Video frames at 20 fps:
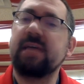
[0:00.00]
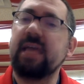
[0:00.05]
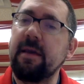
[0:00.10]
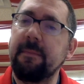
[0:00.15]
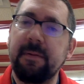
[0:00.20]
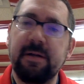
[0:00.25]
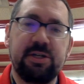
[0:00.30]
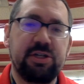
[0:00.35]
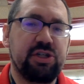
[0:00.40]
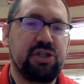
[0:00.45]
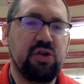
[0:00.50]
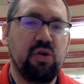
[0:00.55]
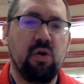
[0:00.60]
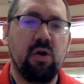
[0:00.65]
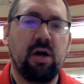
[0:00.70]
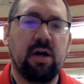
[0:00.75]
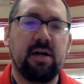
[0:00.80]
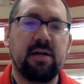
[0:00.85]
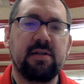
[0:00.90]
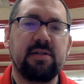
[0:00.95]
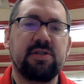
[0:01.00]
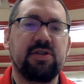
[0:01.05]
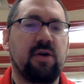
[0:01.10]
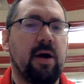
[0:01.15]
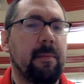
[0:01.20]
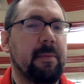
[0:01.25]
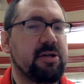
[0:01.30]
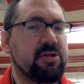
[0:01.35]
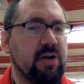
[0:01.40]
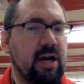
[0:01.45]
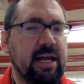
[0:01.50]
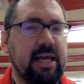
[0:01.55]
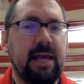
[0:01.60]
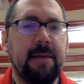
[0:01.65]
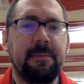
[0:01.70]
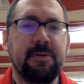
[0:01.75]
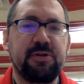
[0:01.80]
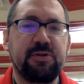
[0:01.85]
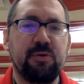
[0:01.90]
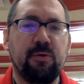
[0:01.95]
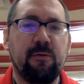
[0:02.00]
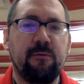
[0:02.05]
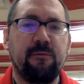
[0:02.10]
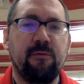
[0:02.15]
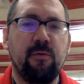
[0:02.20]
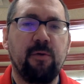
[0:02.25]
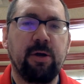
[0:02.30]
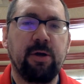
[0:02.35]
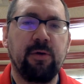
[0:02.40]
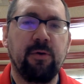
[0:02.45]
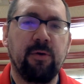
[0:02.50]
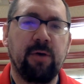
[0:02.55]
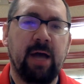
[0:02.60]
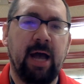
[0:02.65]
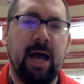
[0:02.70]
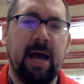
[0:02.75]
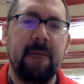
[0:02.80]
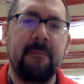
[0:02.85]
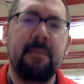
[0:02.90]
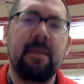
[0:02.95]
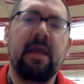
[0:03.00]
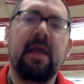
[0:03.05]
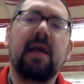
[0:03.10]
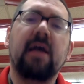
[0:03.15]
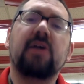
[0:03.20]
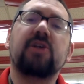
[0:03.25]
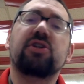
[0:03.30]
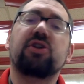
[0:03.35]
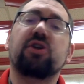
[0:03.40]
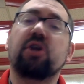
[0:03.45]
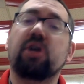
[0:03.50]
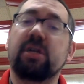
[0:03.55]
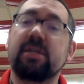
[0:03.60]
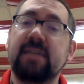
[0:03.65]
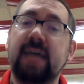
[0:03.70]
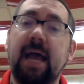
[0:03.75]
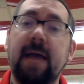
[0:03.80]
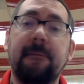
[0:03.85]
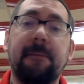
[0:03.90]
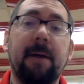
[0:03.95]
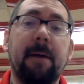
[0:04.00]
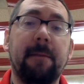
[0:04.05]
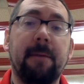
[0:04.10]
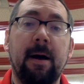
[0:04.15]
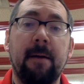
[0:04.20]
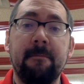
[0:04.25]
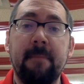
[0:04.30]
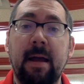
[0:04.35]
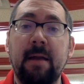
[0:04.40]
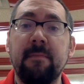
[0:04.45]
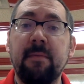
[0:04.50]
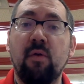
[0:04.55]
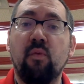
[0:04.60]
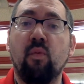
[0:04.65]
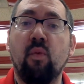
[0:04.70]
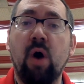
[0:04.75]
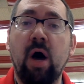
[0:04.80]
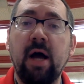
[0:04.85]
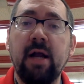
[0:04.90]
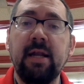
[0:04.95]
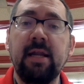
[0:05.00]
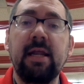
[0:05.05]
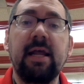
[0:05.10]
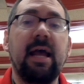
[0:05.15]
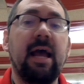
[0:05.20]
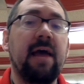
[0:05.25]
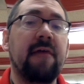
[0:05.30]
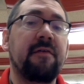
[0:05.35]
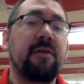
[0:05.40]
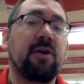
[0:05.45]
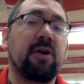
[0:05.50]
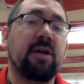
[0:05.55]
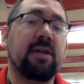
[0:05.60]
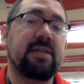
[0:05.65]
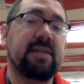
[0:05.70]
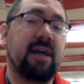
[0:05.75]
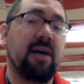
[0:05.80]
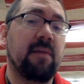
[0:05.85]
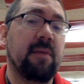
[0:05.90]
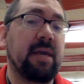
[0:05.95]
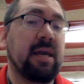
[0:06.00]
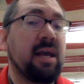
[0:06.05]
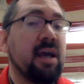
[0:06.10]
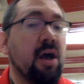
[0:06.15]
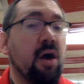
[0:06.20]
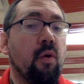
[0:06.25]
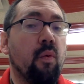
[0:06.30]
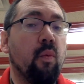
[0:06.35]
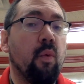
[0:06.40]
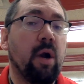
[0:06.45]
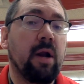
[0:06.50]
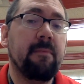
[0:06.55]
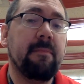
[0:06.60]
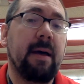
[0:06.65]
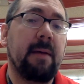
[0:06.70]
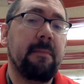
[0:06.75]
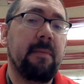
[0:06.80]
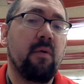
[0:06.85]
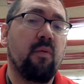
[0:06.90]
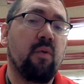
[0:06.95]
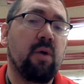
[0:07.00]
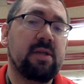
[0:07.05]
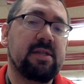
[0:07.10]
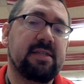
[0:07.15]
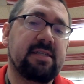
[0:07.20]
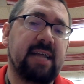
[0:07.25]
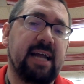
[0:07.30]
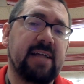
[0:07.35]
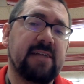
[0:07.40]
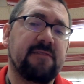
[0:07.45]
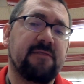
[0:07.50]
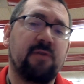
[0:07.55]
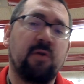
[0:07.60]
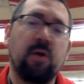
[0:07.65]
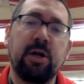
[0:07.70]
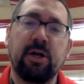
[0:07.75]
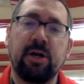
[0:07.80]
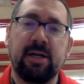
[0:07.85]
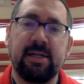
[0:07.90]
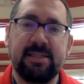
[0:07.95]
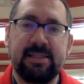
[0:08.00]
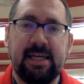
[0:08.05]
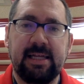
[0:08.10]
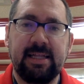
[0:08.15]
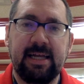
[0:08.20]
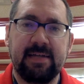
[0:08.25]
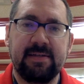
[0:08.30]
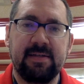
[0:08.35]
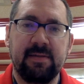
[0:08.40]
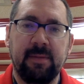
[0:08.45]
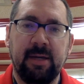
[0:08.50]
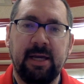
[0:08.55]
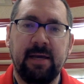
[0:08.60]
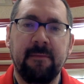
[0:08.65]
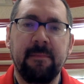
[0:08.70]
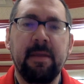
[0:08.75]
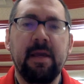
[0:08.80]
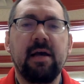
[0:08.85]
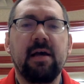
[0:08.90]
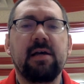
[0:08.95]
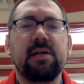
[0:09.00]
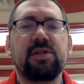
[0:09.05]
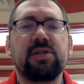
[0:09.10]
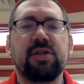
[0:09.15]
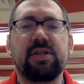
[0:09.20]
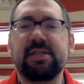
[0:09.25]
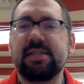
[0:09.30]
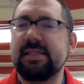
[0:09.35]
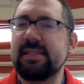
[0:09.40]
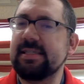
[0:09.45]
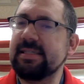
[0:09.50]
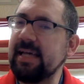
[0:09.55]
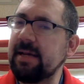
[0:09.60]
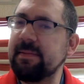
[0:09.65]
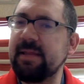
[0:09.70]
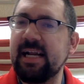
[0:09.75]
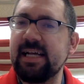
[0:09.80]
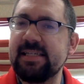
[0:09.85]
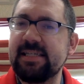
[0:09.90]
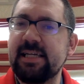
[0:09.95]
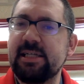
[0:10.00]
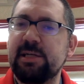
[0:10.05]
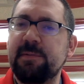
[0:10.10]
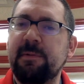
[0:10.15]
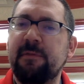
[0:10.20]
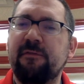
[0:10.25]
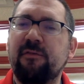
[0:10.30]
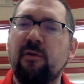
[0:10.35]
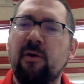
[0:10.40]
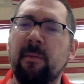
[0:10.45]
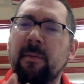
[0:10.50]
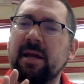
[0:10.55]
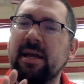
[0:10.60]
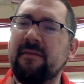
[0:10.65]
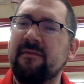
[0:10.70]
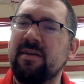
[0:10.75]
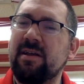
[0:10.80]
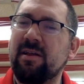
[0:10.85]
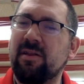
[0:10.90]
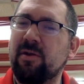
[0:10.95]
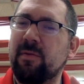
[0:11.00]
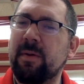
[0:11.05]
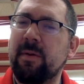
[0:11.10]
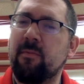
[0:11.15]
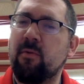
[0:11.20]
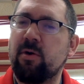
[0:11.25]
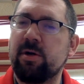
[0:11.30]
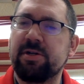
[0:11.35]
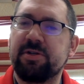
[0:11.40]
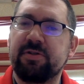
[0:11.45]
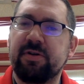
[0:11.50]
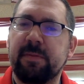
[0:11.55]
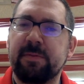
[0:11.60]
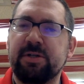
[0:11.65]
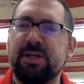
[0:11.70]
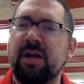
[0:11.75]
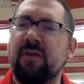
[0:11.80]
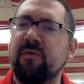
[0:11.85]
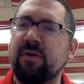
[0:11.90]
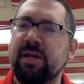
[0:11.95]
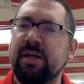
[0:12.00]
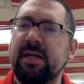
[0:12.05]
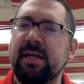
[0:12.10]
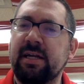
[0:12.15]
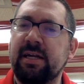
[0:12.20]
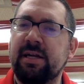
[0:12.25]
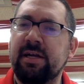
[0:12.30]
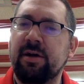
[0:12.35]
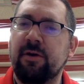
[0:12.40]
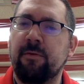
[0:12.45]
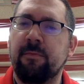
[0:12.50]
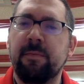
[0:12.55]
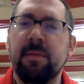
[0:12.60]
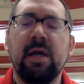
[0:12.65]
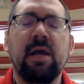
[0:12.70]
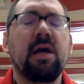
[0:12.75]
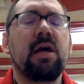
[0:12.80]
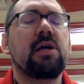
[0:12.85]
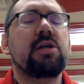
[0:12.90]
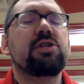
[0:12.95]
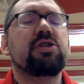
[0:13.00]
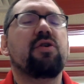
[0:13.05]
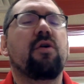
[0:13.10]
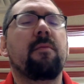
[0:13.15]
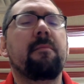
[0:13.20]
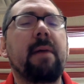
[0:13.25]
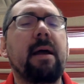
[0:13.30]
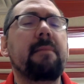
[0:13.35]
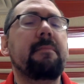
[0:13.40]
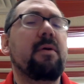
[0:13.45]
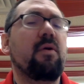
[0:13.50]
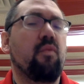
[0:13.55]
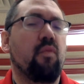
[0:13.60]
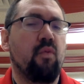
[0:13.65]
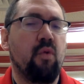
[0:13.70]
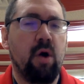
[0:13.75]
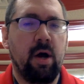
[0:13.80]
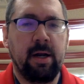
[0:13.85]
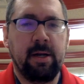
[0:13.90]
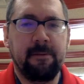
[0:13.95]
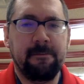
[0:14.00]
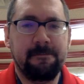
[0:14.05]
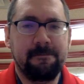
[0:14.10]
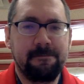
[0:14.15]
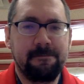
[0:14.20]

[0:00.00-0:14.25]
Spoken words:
Keep it short. So I'm going to try to keep it short for you, okay? So you're going to type up Amendment 1, and then you're going to tell me what Amendment 1 stands for, and you're going to send that to me. So this is the same thing I sent you before. I'm going to give you a little bit more description of what you need to do. So Amendment 1,